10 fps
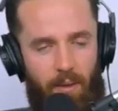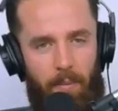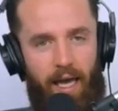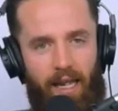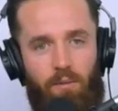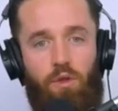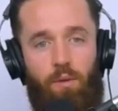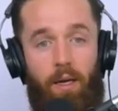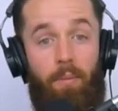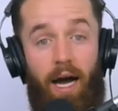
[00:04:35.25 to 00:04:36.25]
I might end up
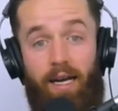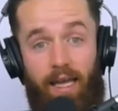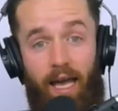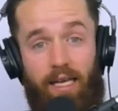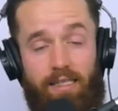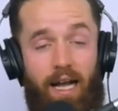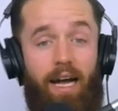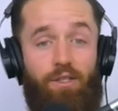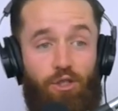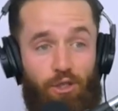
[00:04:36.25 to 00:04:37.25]
doing a podcast
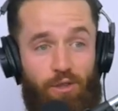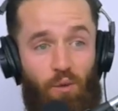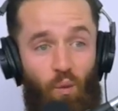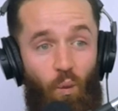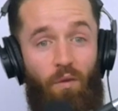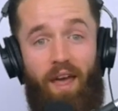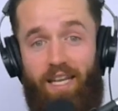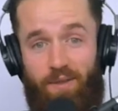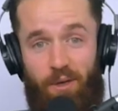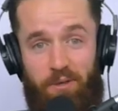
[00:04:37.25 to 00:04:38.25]
on just what that
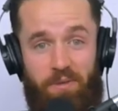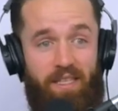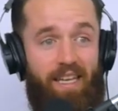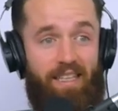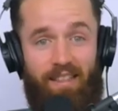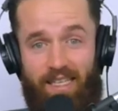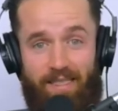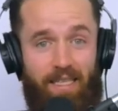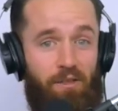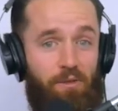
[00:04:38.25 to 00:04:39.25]
experience was like, the
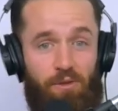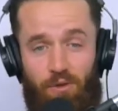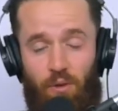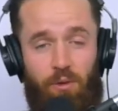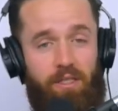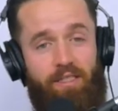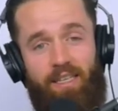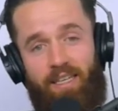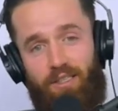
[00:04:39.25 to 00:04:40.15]
lessons I learned, the stories.